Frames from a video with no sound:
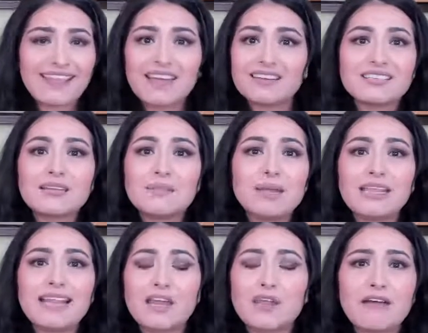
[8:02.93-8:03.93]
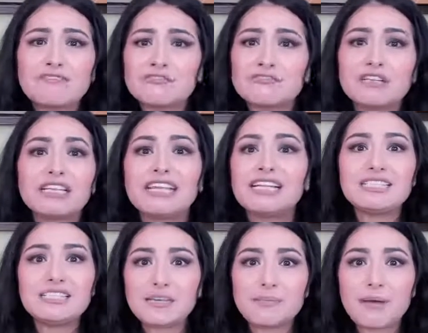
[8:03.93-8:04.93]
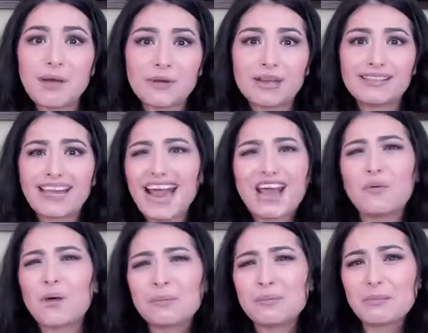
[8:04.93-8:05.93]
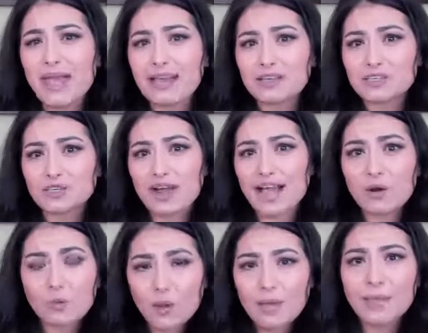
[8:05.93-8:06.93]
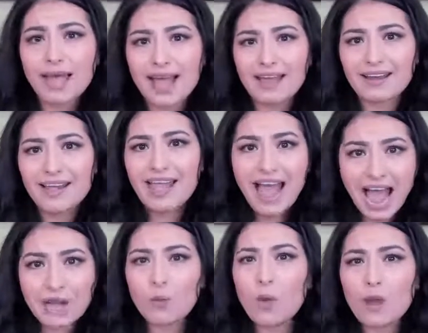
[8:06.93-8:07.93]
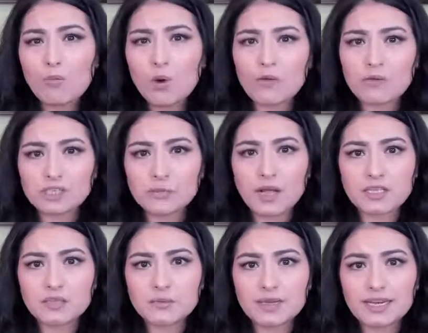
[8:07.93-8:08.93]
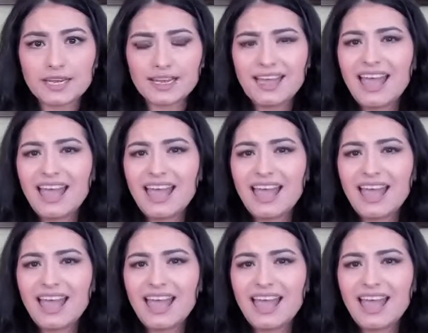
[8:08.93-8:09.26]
That doesn't mean that you have to feel guilty about it, that I don't want to be manager. I don't want that. I don't want more responsibility.